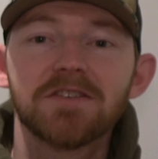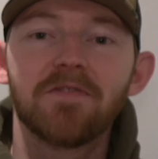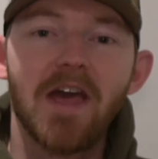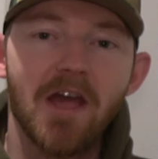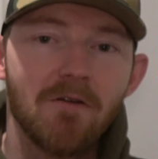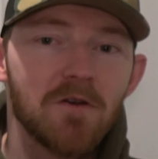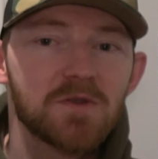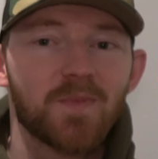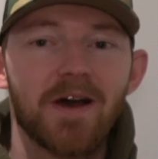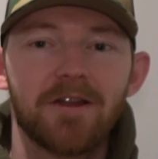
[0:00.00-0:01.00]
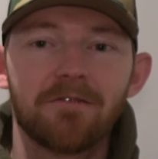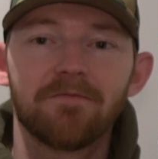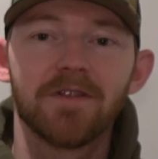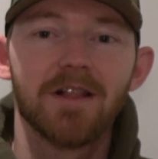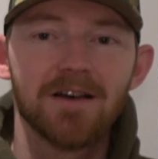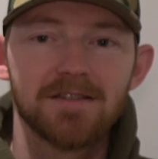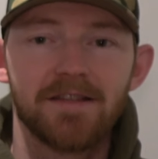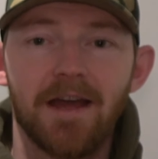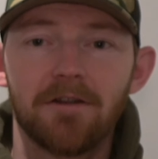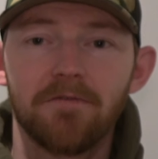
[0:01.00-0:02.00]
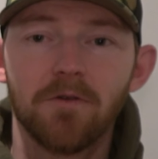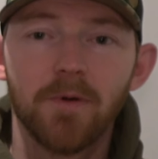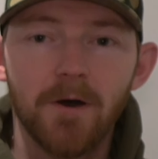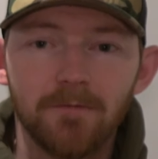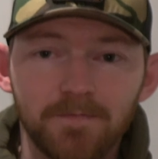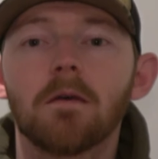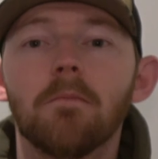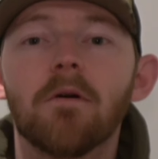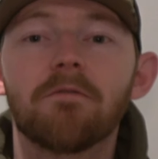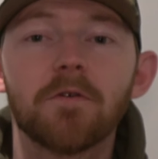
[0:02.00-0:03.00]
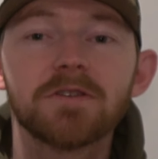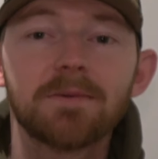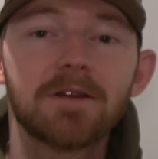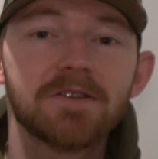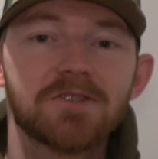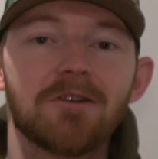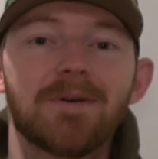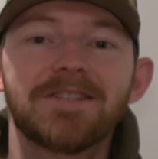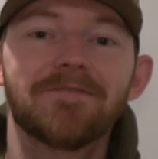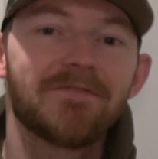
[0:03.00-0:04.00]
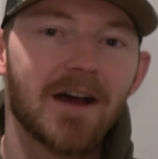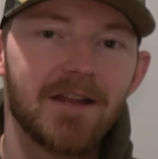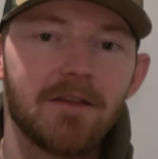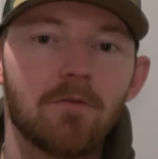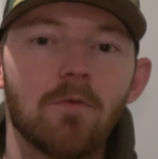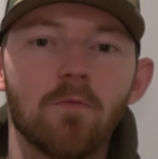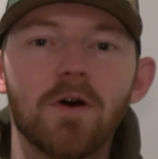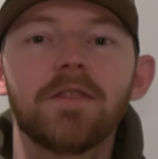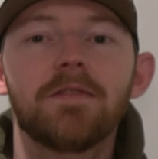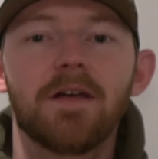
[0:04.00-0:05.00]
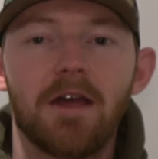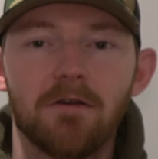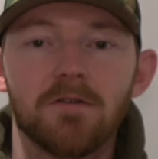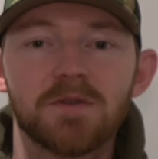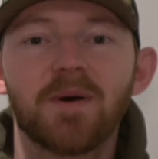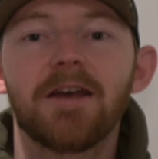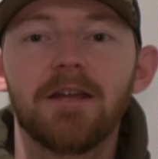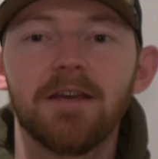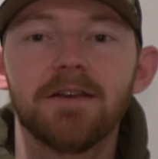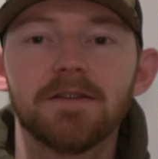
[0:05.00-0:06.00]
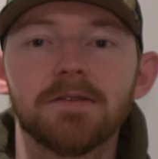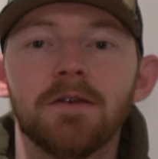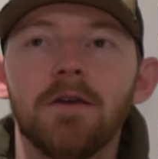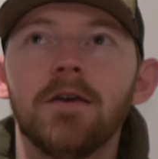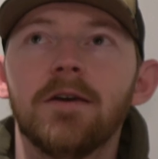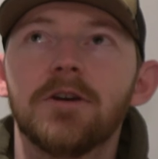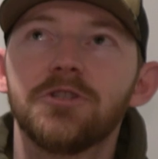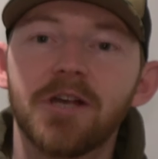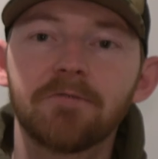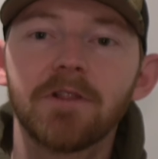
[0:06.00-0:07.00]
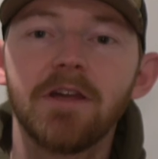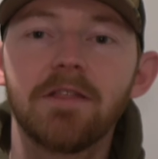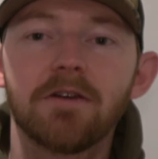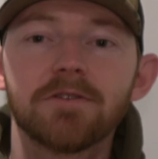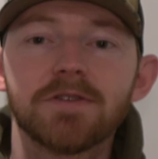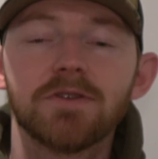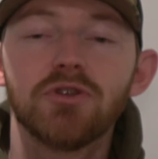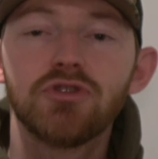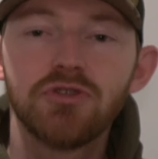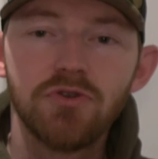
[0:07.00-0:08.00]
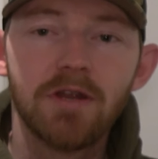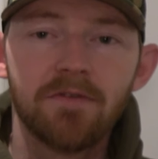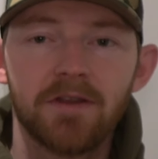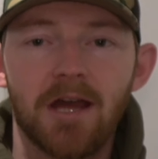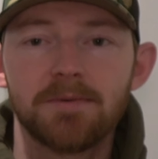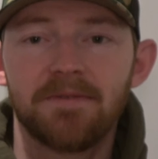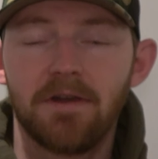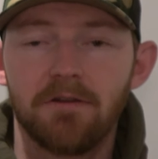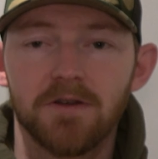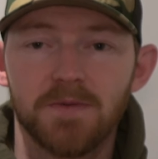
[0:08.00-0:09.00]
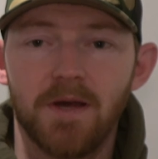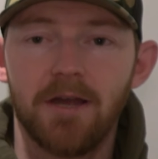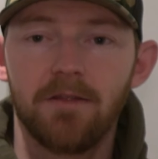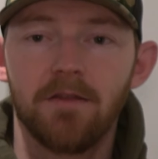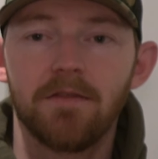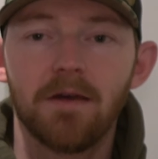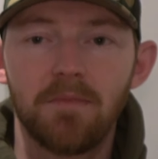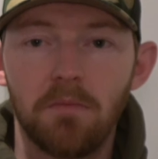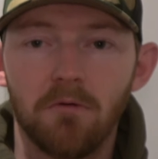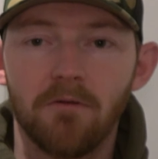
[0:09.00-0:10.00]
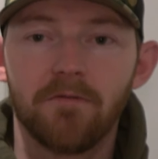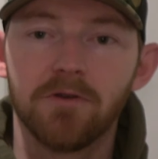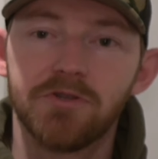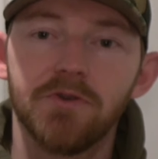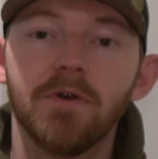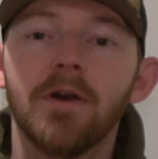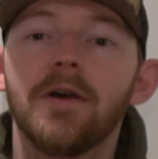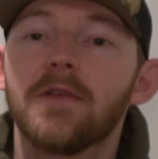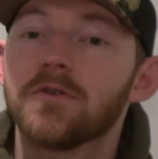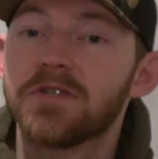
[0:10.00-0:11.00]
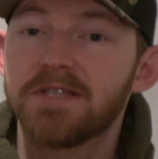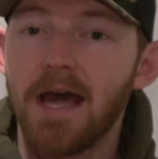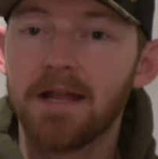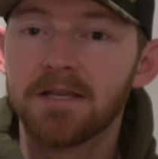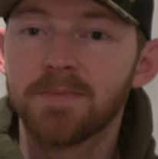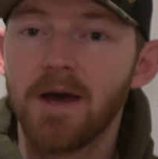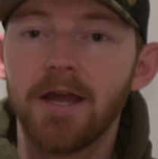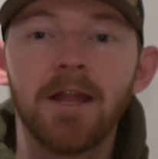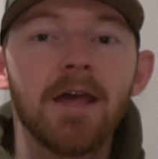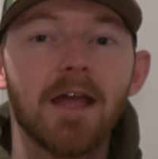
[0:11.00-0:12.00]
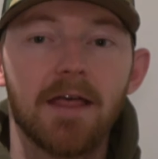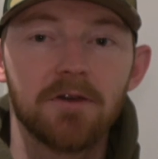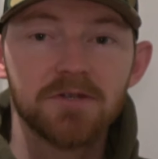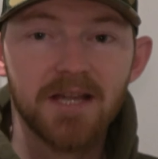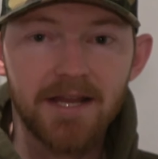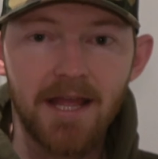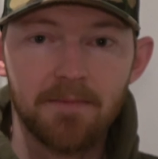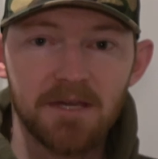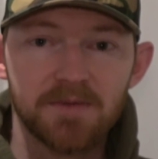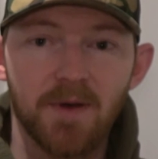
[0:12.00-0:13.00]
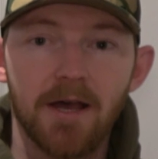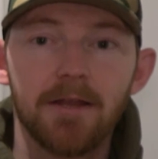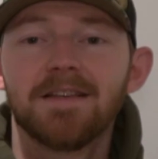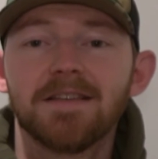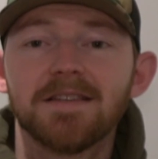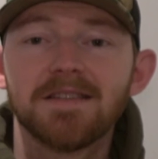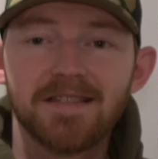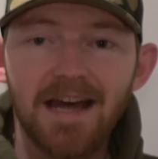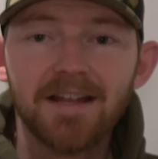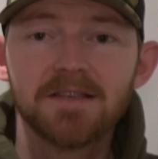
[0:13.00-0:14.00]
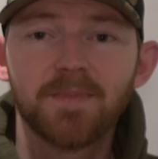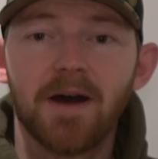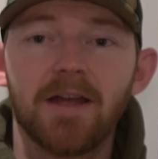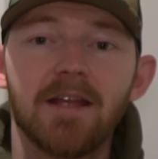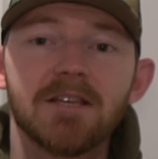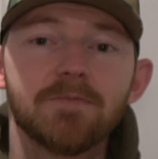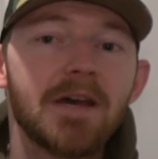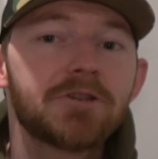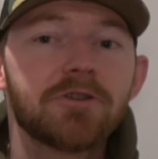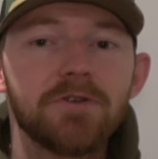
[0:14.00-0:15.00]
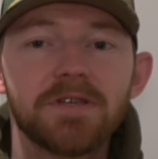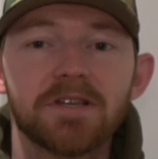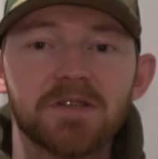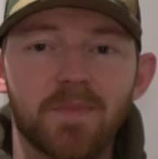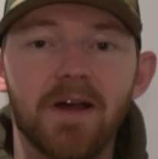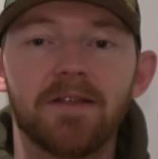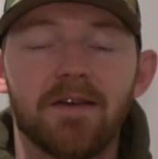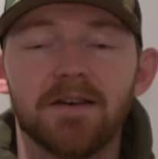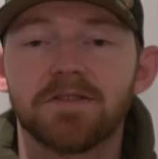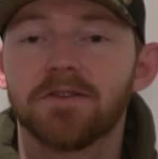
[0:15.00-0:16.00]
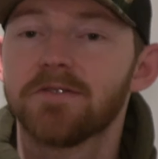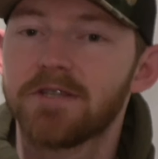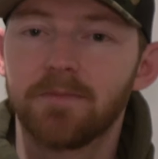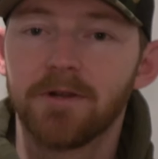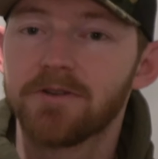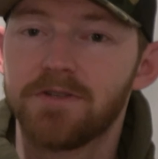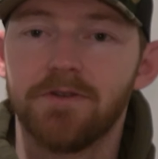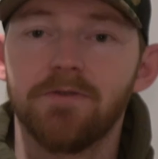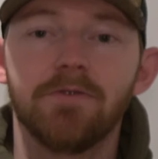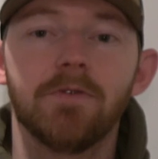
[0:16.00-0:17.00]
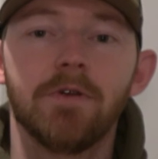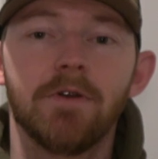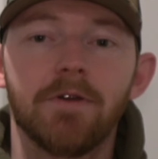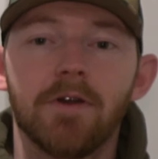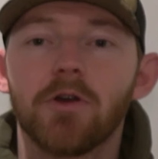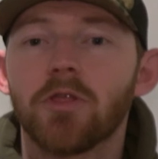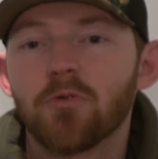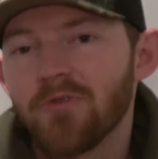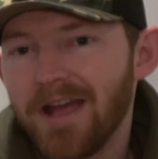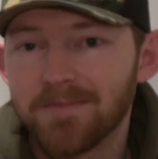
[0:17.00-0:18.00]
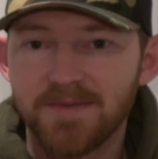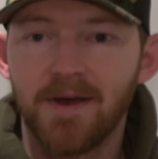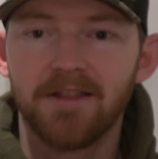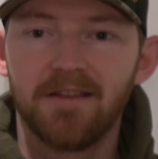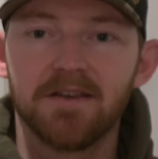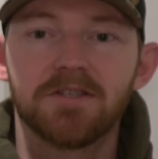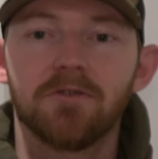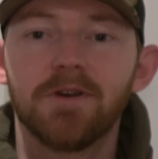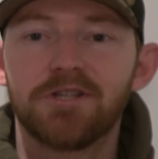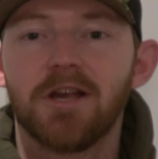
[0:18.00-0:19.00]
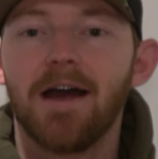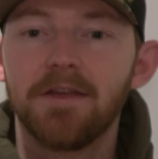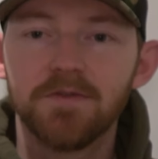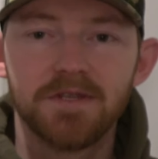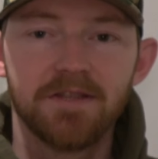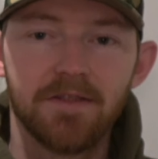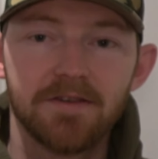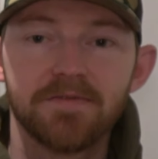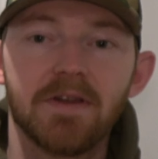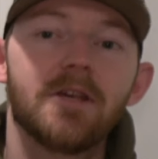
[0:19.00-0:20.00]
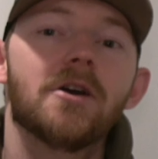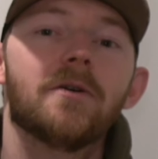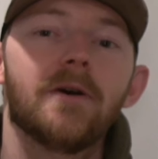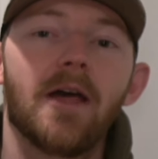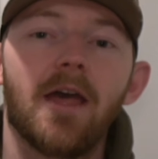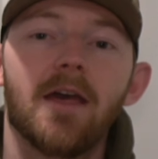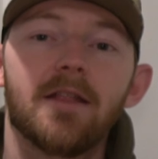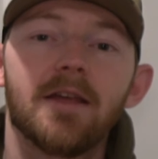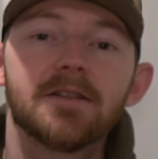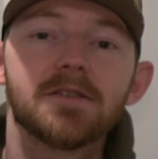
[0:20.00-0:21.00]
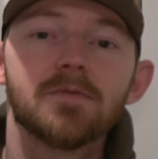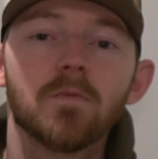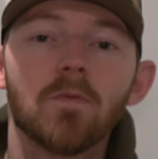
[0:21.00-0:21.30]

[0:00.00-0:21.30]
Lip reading: of arrow spine on velocity out of your bow. But first I'm going to start by defining what the arrow spine is. Generally, there's two different types of arrow spine that people refer to. There's static spine and there's dynamic spine. Static spine is measured using a spine tester similar to the RAM spine tester, which I used in this video, and it's